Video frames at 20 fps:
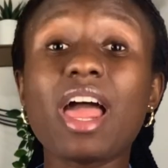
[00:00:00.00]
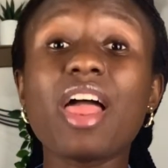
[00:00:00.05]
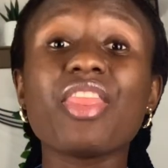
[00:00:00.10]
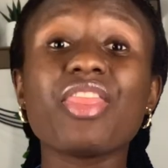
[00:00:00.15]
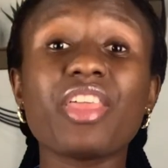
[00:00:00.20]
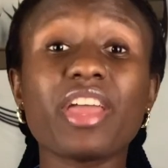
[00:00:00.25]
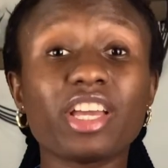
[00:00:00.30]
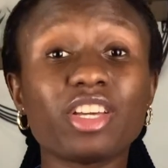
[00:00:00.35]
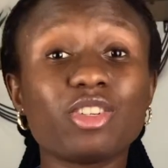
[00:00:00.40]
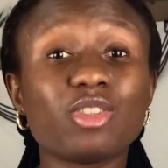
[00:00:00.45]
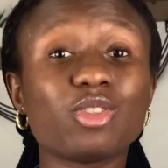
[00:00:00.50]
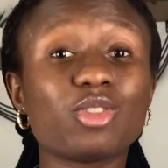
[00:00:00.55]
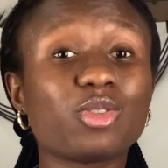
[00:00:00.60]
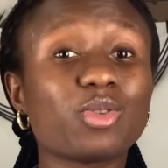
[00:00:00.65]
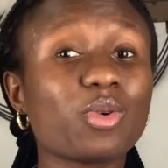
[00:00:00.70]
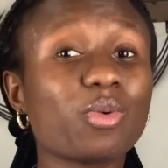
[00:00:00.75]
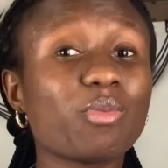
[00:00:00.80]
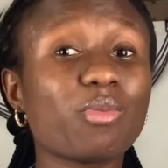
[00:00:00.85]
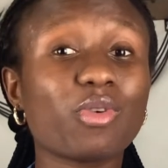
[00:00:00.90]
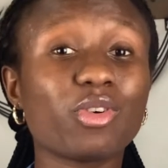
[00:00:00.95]
Thank you
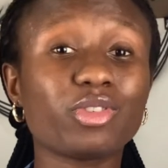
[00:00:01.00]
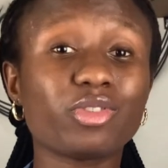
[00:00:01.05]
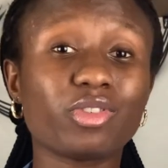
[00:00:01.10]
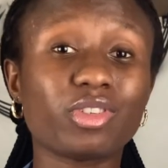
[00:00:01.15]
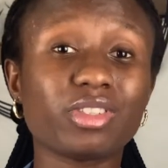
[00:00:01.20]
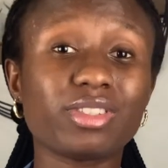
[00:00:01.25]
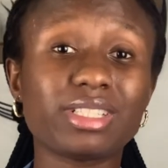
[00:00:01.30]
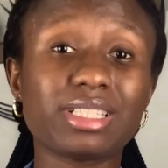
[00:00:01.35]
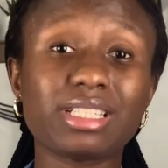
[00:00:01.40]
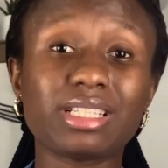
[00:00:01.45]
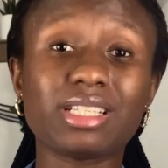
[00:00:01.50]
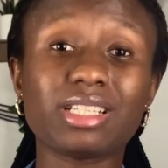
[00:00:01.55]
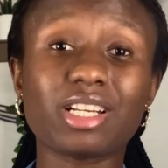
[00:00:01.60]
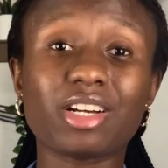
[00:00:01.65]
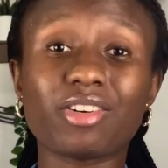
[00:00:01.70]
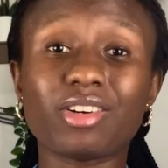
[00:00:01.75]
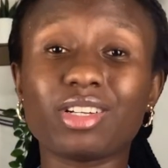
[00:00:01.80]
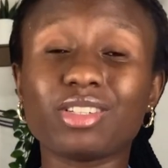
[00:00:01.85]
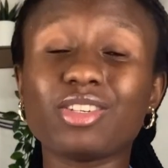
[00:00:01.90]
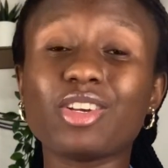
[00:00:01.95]
so much for always sticking
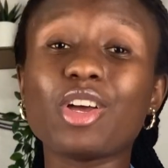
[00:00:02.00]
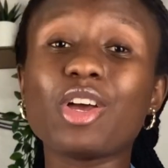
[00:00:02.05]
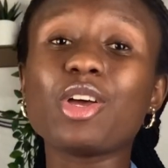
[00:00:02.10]
around.